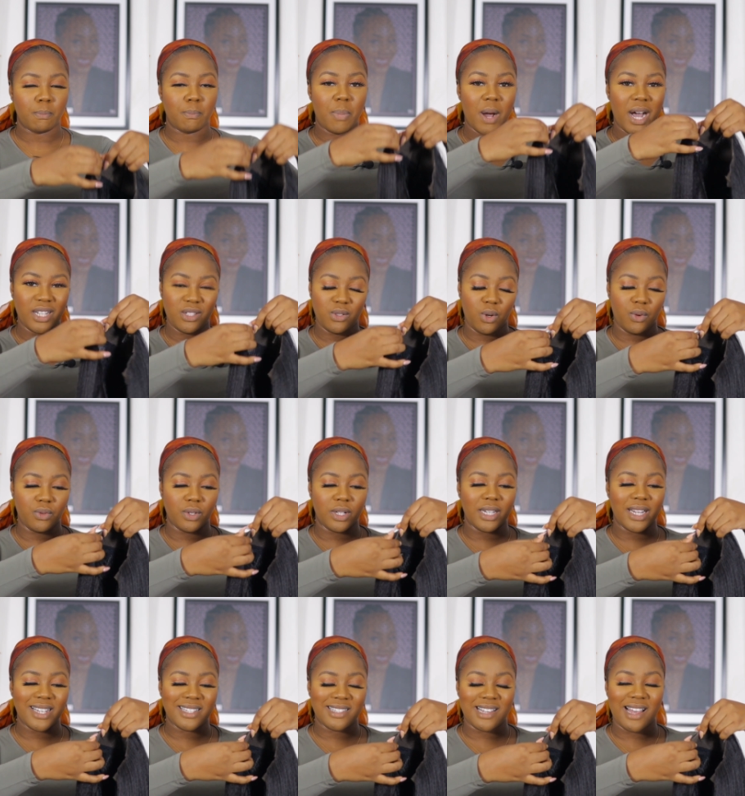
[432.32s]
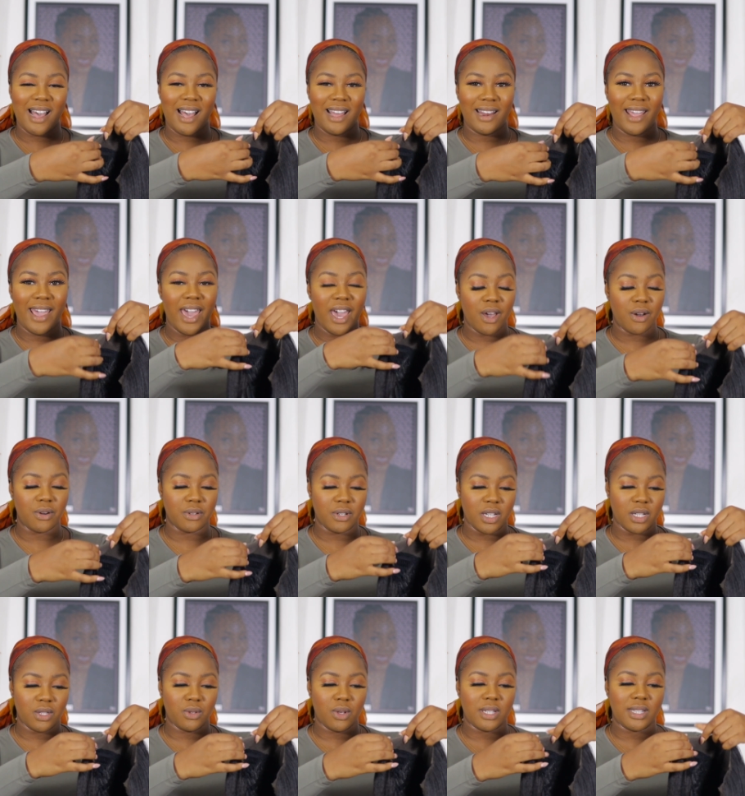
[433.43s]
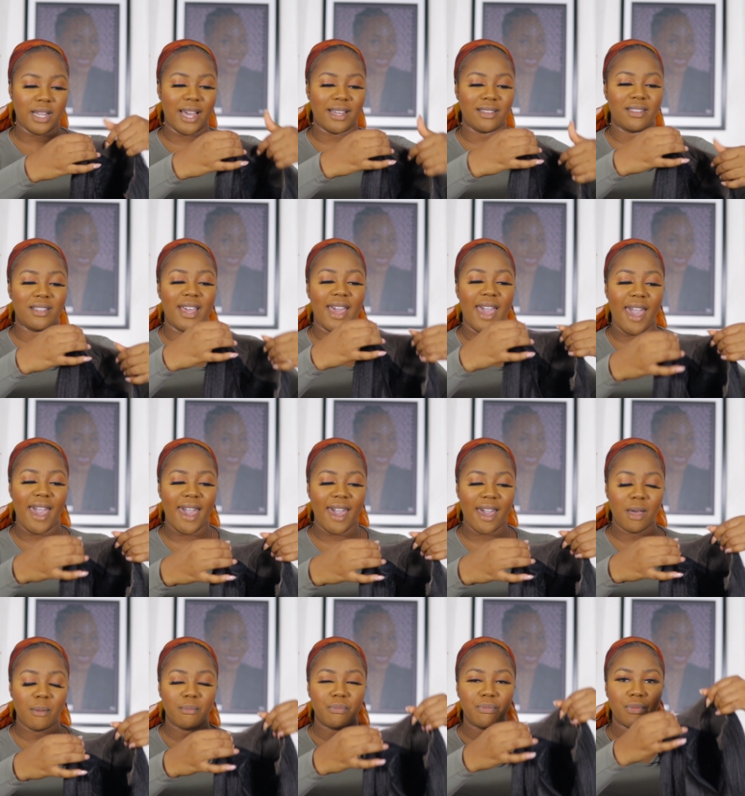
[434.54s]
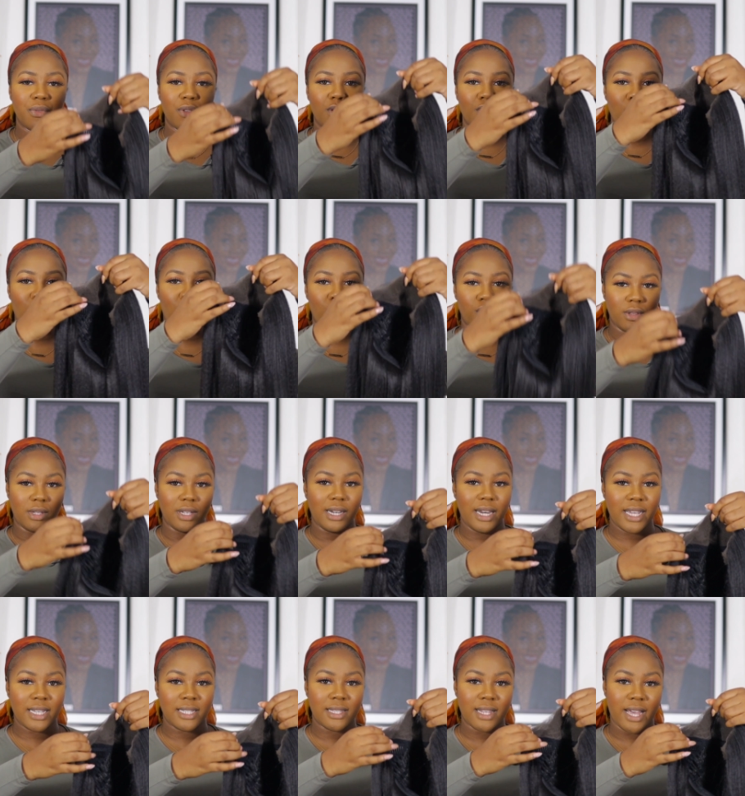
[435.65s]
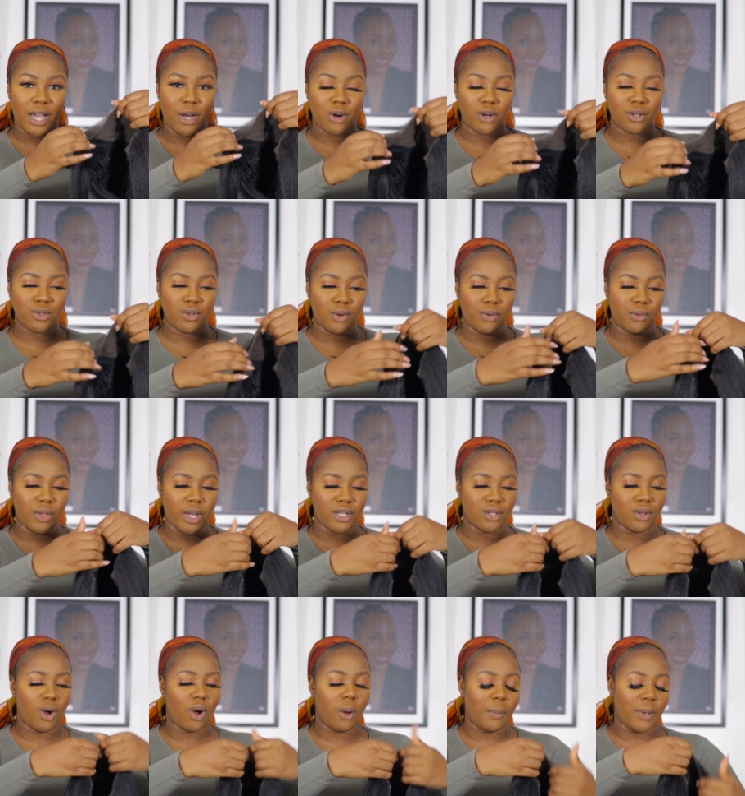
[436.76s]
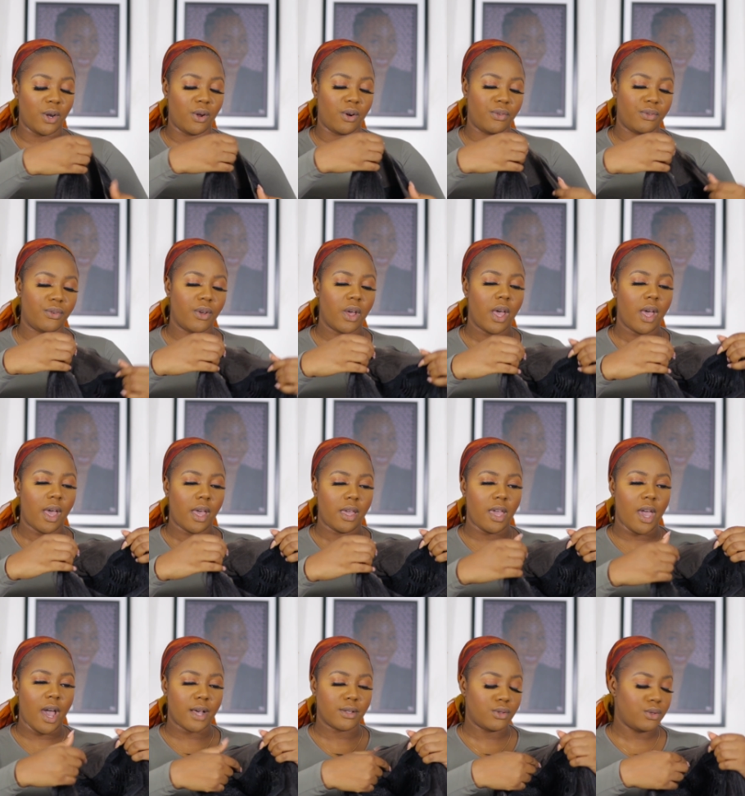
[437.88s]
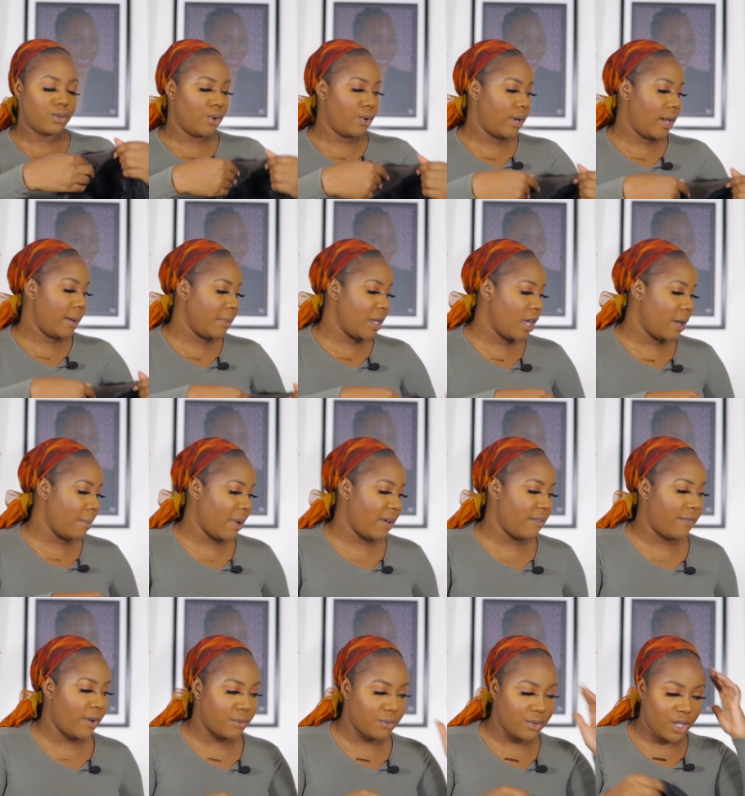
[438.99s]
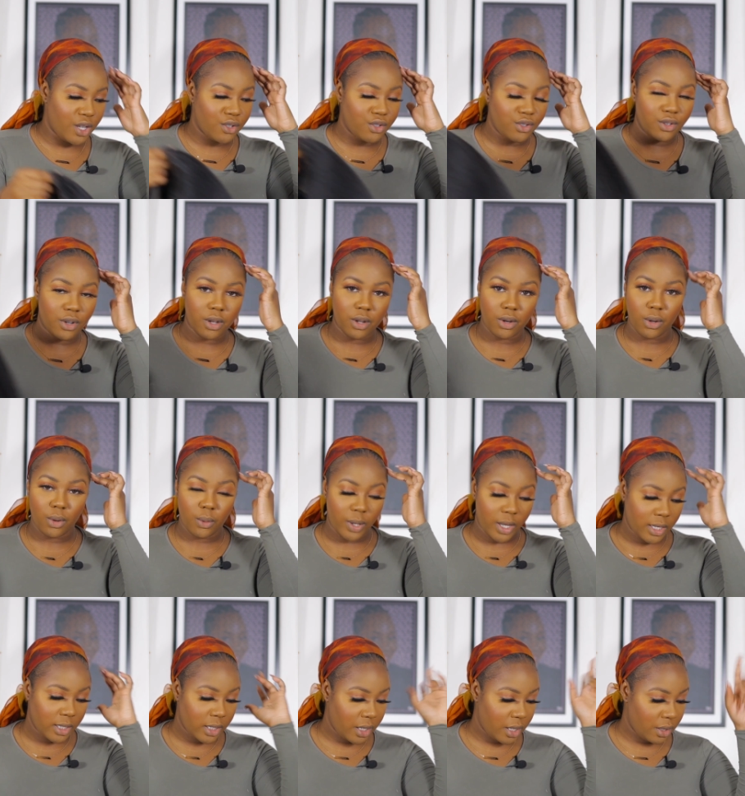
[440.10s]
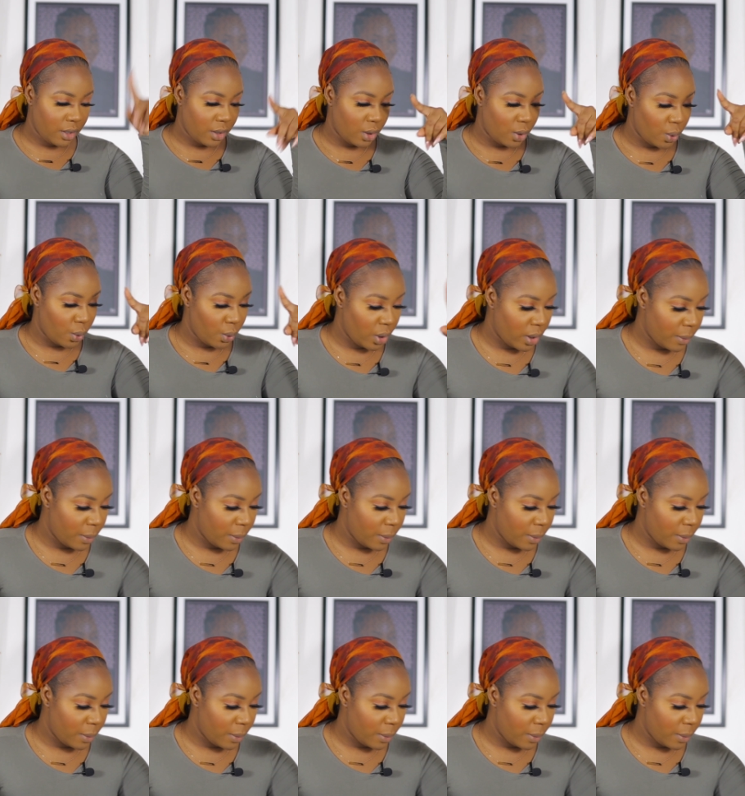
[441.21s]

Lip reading: part of the lace that had hair on it, so it's like the hair on the lace that I cut off that is coming off. Yeah, so let me get my foundation quickly. Hold